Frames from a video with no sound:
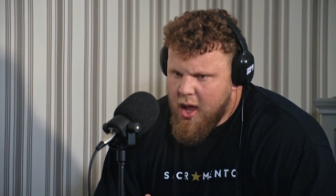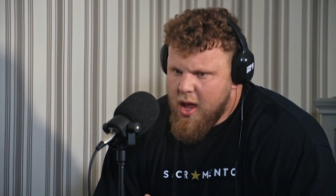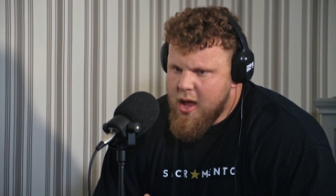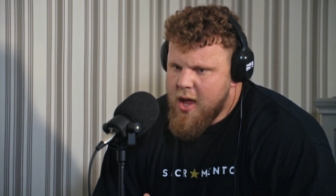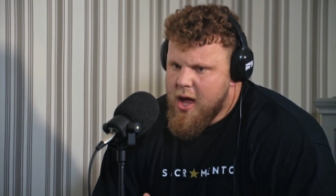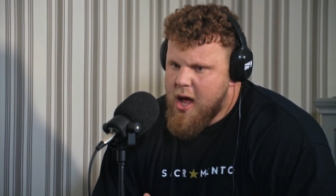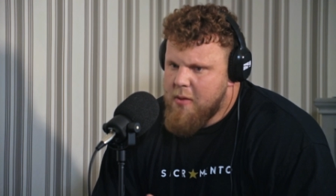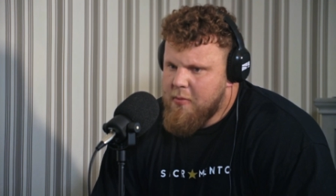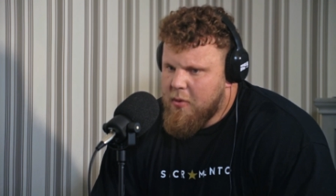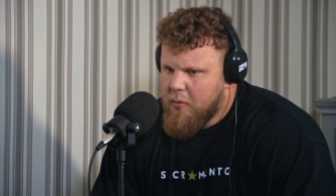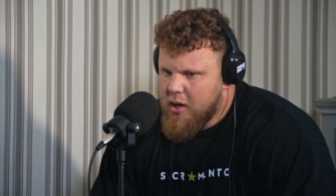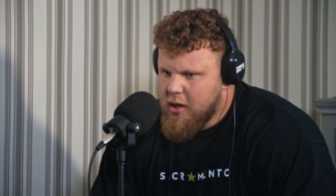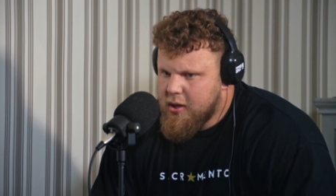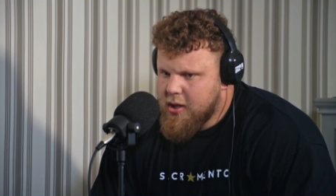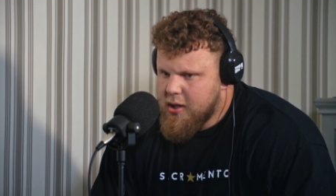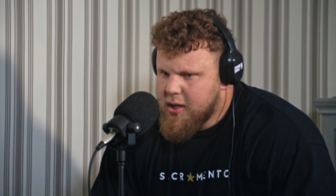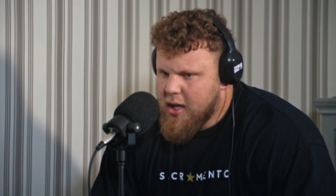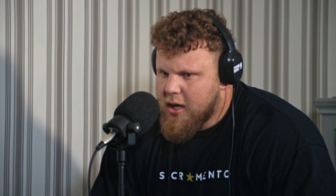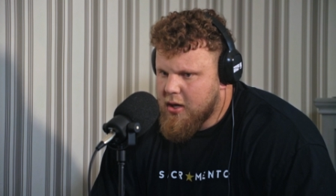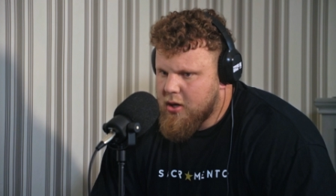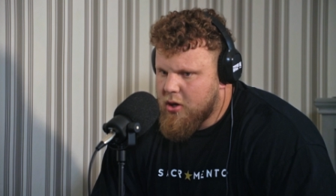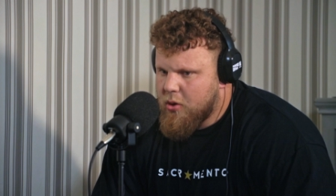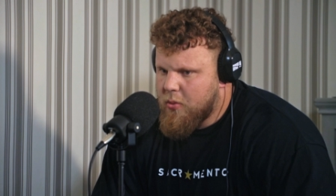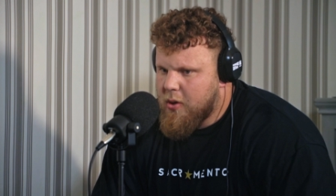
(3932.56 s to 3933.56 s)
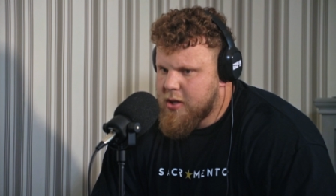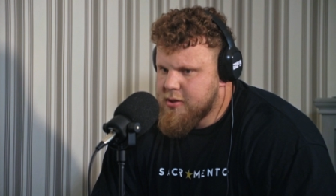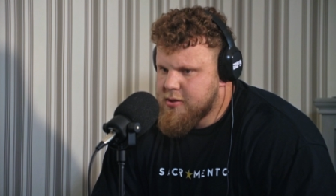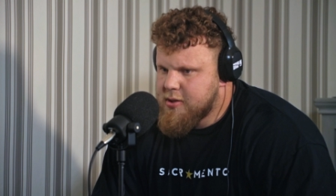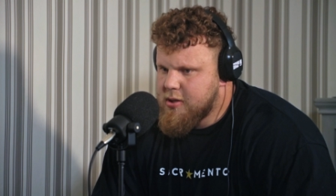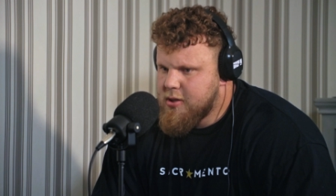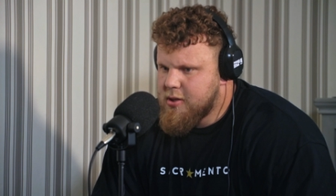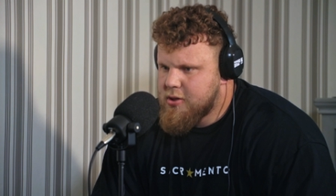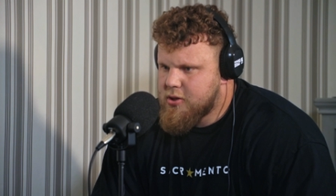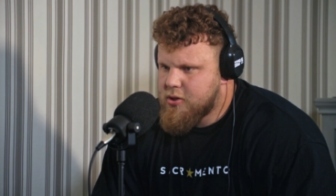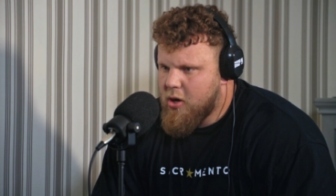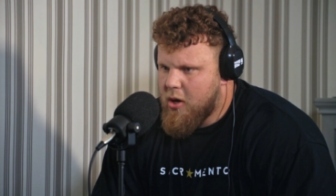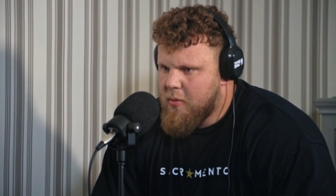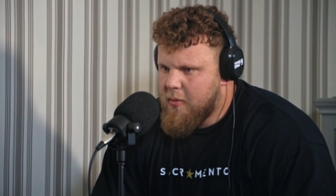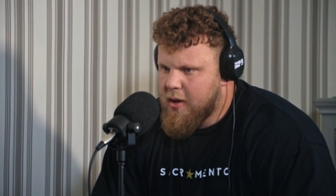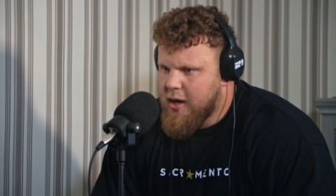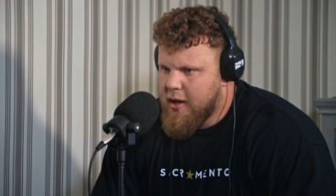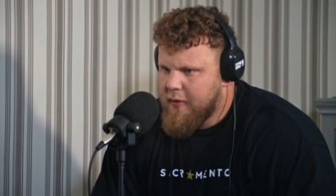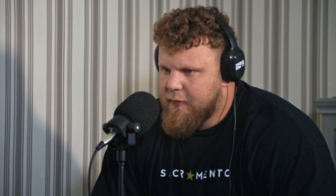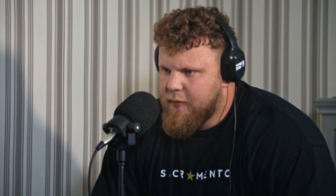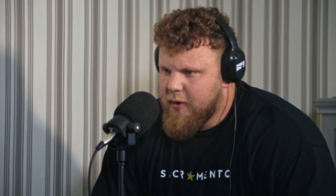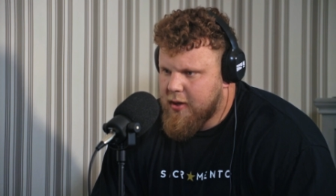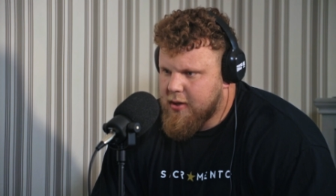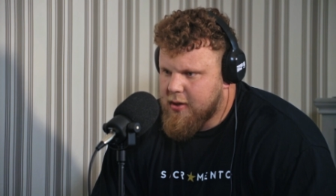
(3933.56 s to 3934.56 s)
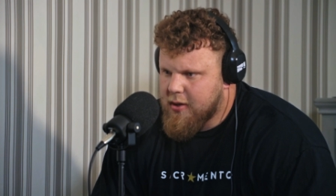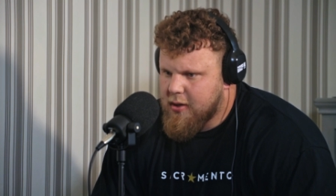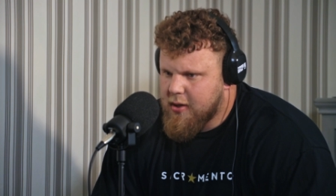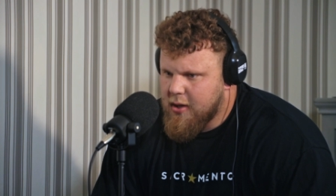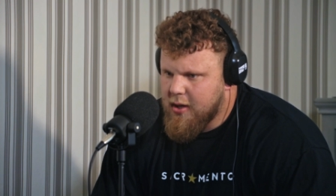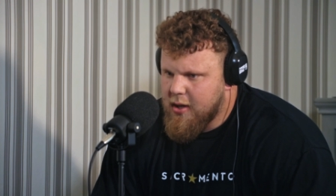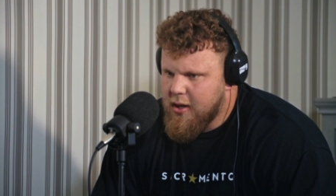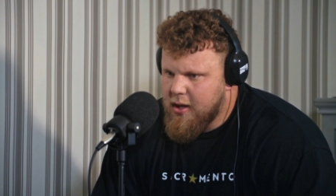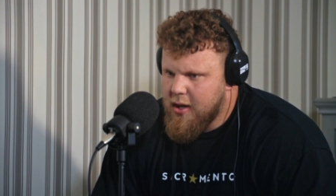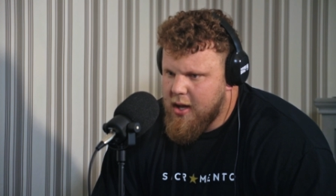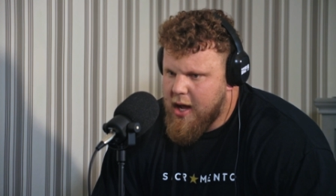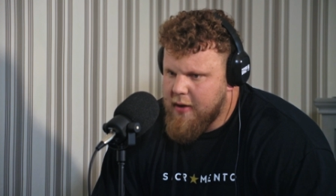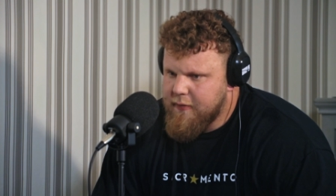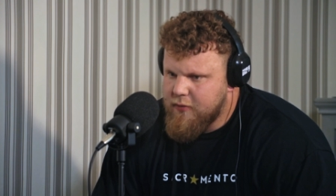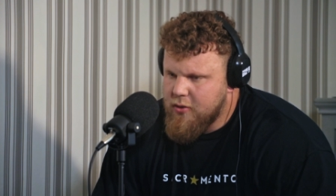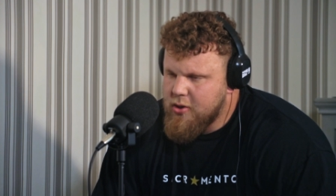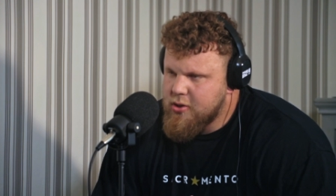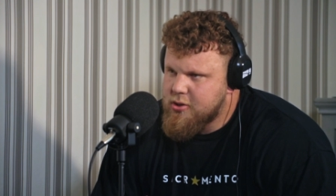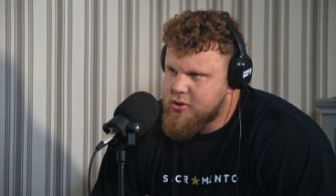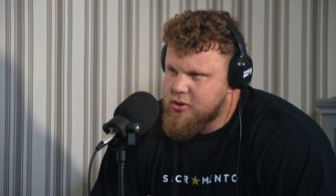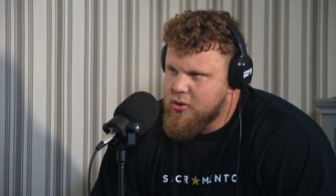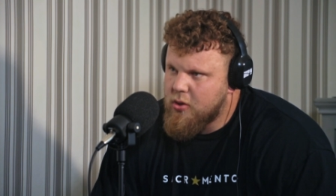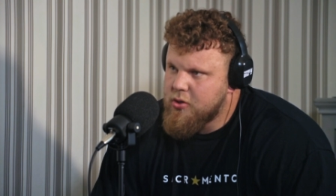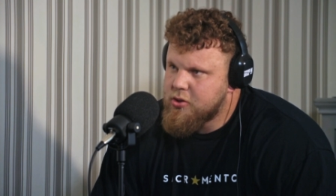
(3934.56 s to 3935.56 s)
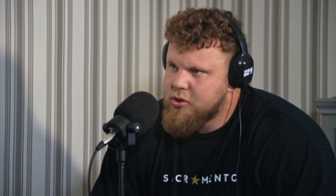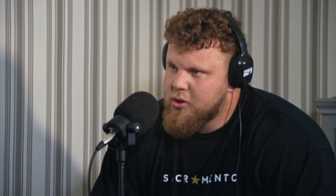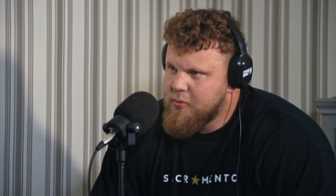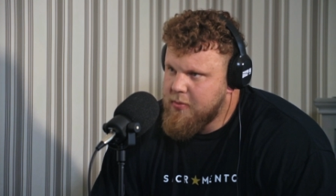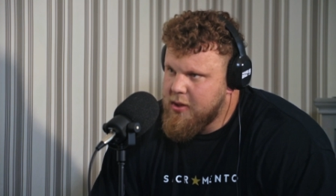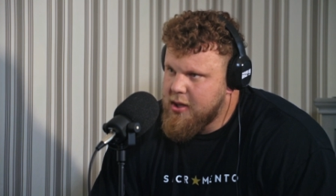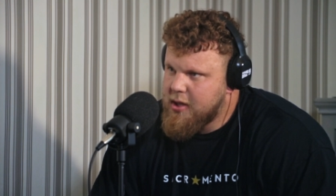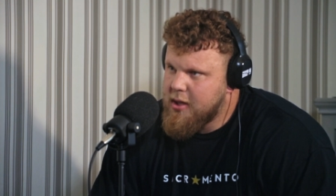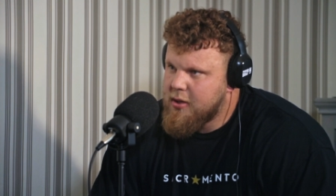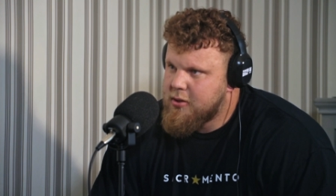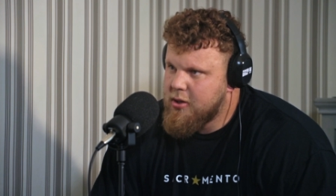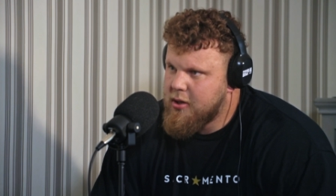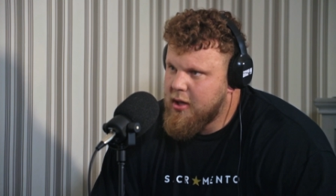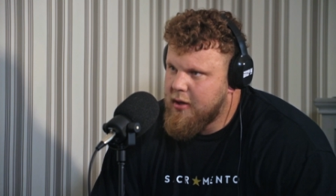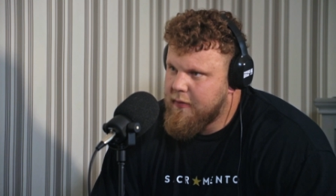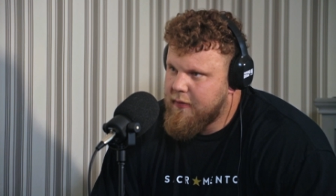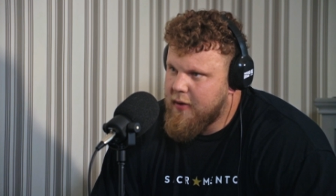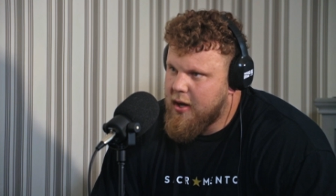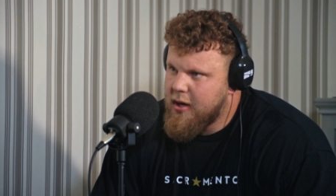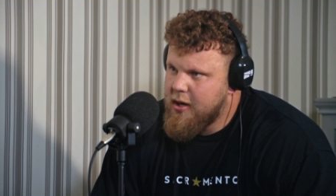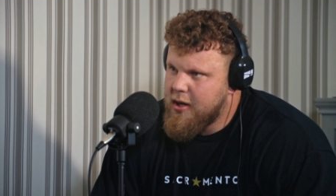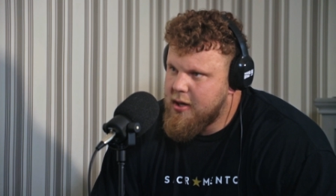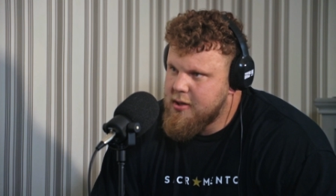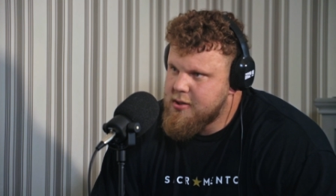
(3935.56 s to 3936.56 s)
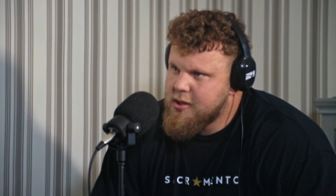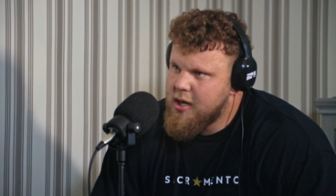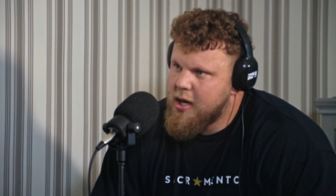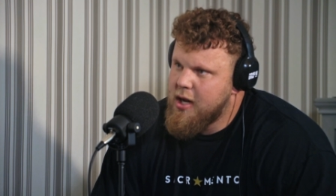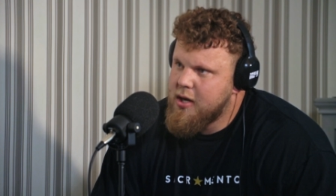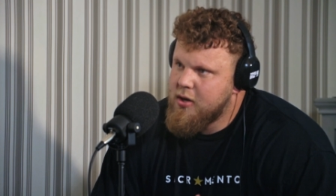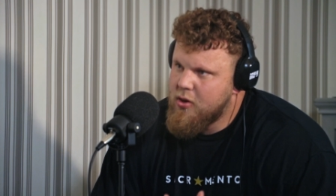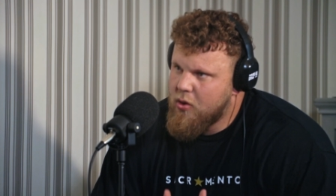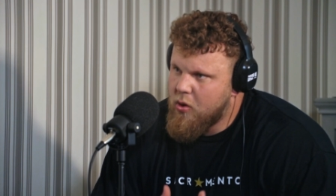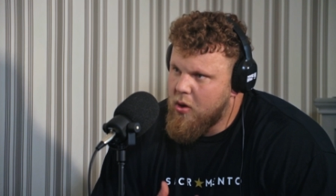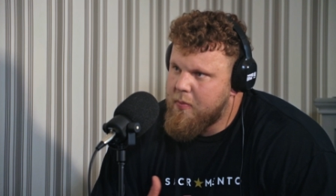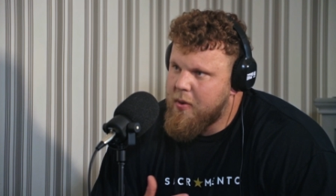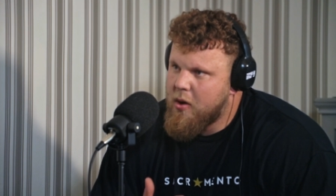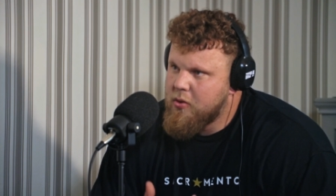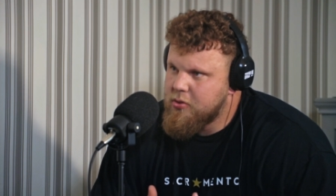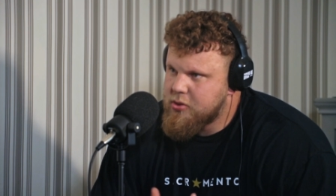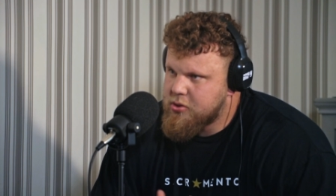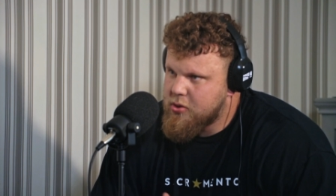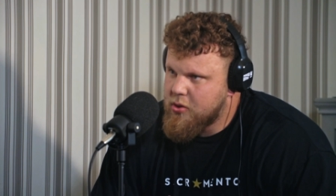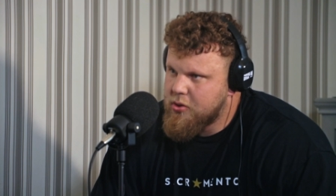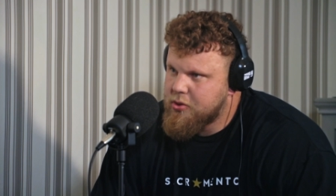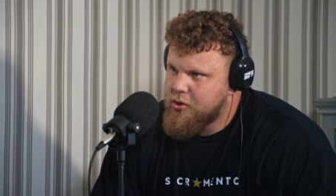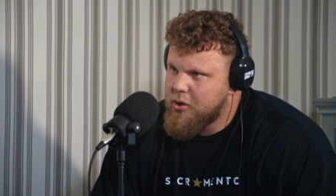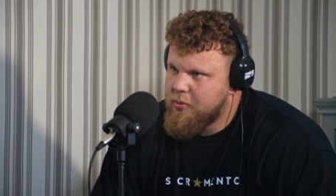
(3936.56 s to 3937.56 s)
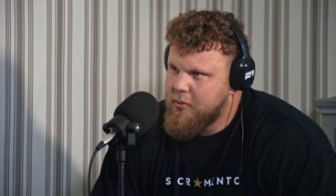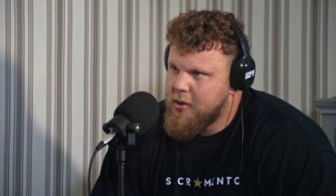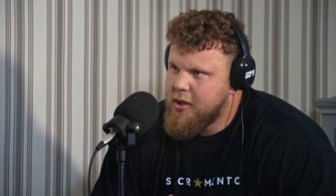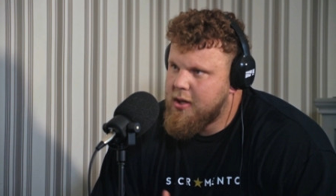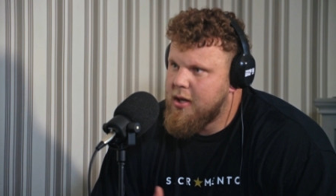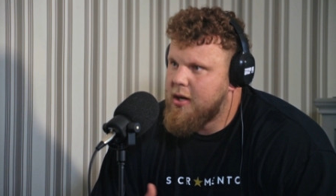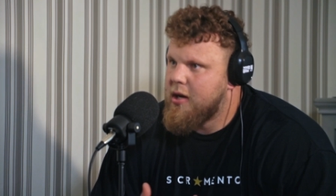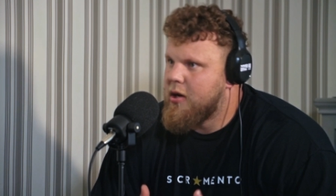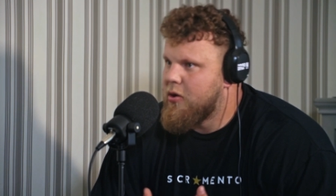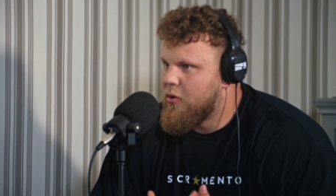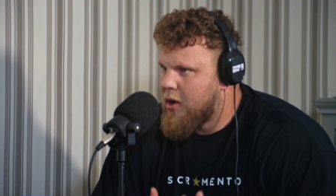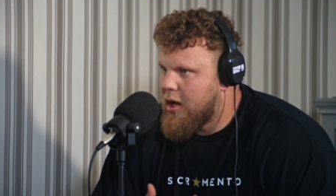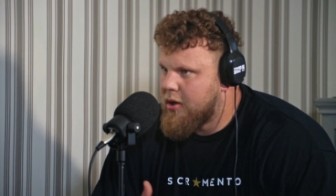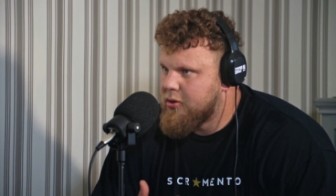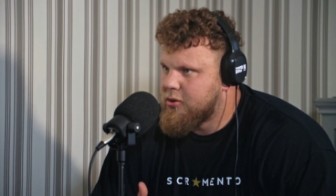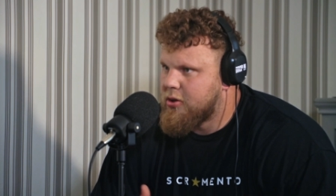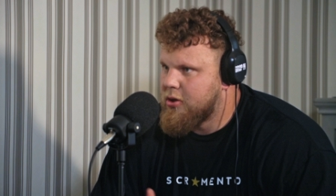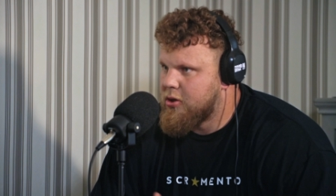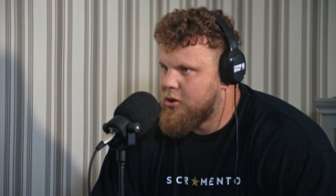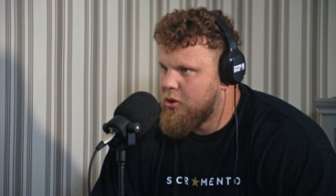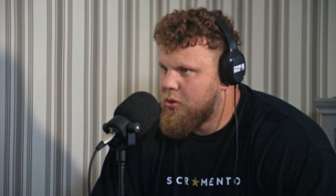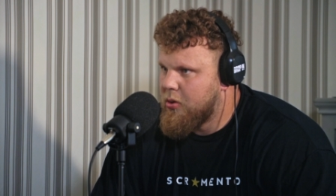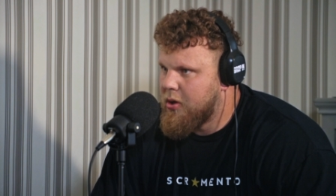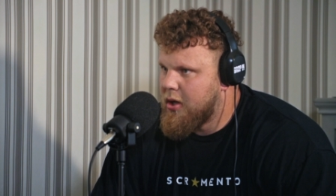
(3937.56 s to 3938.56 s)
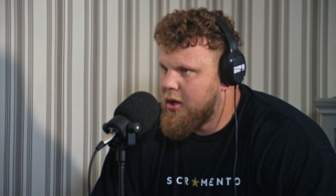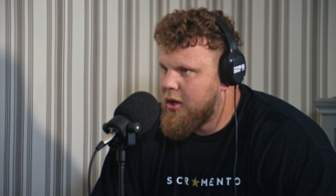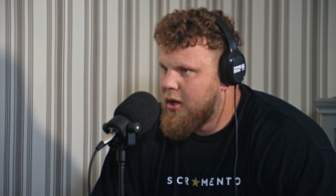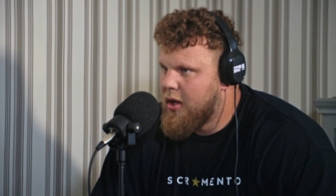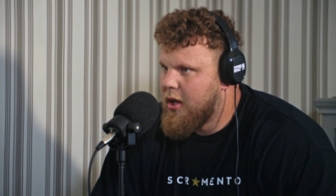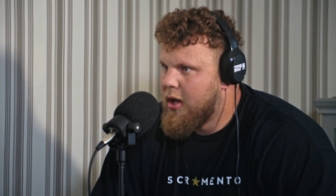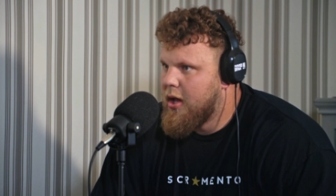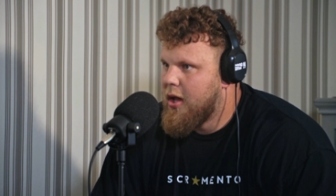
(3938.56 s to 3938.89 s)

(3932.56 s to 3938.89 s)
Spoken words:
I'm one of the younger ones in the strongman. I think I've used social media to the advantage, and I know about social media and I know how to do it,